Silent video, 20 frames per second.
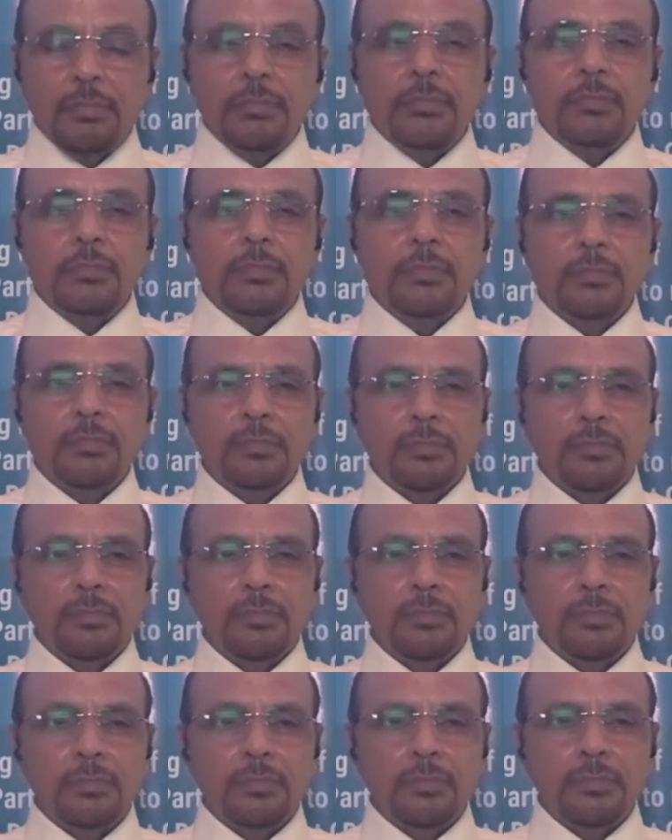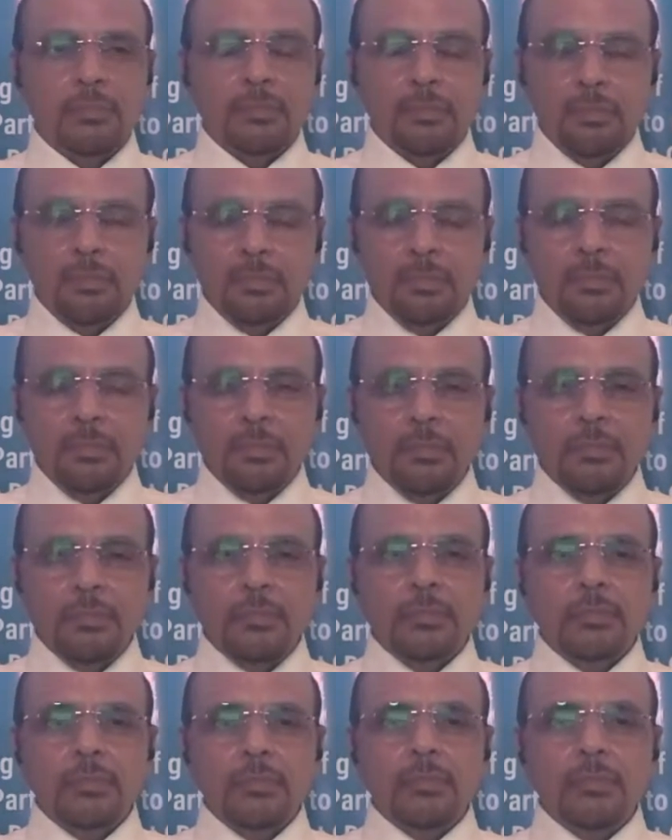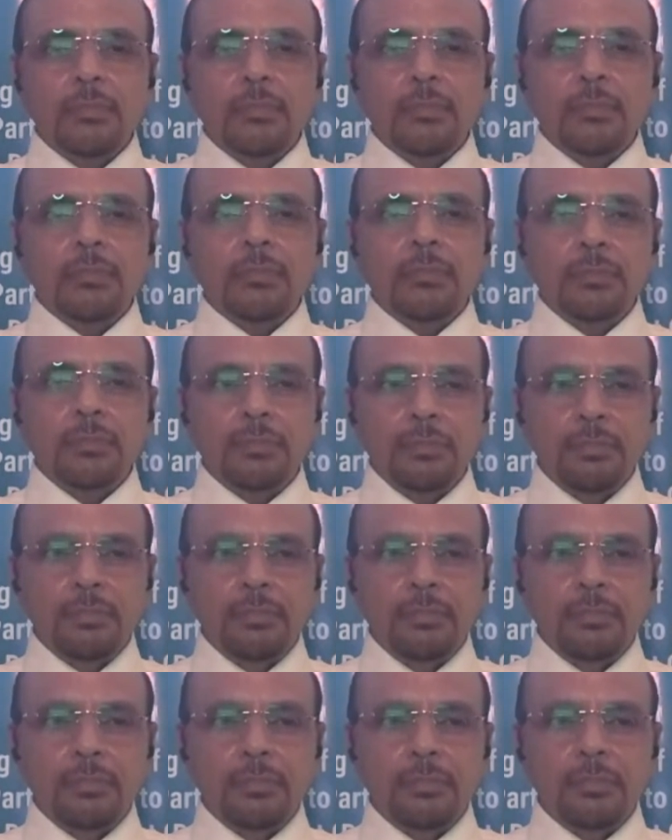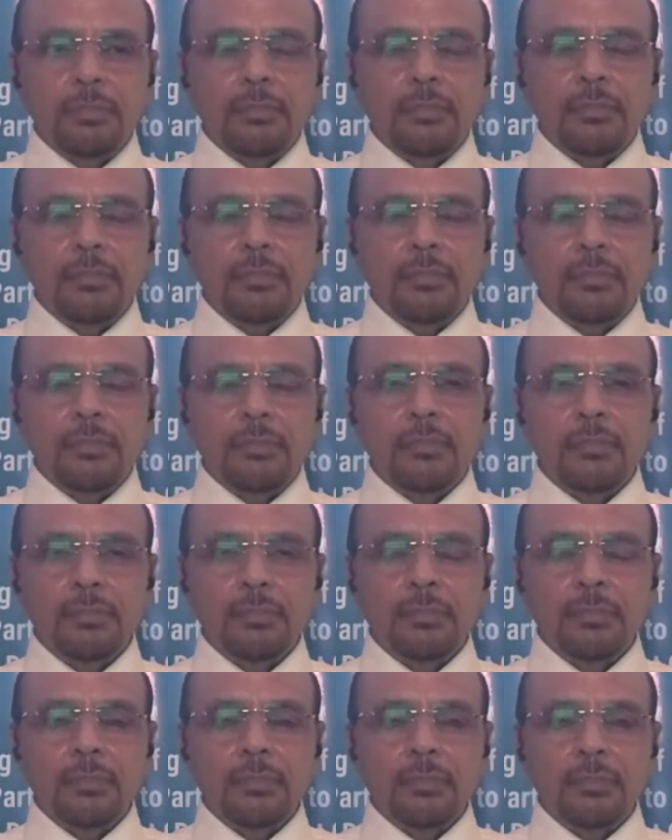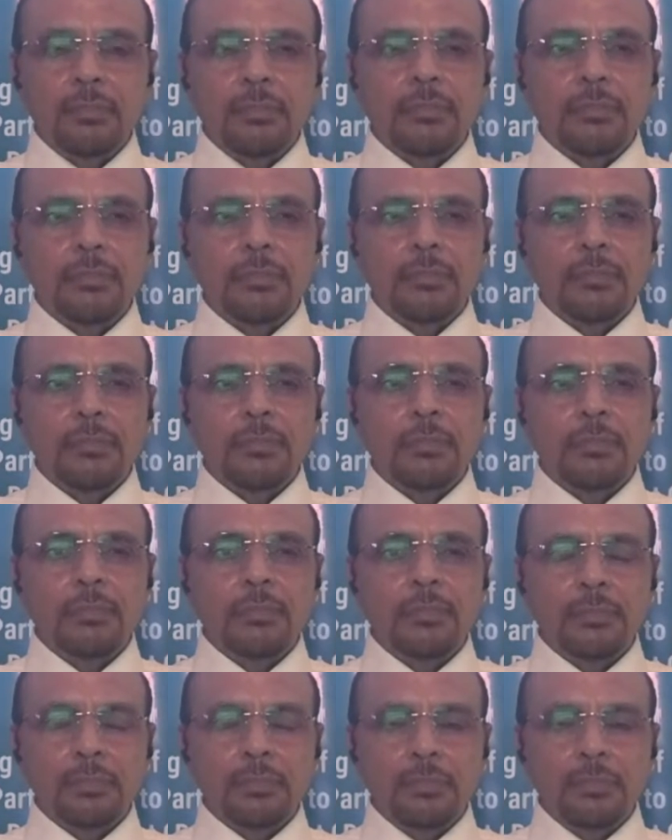(not speaking)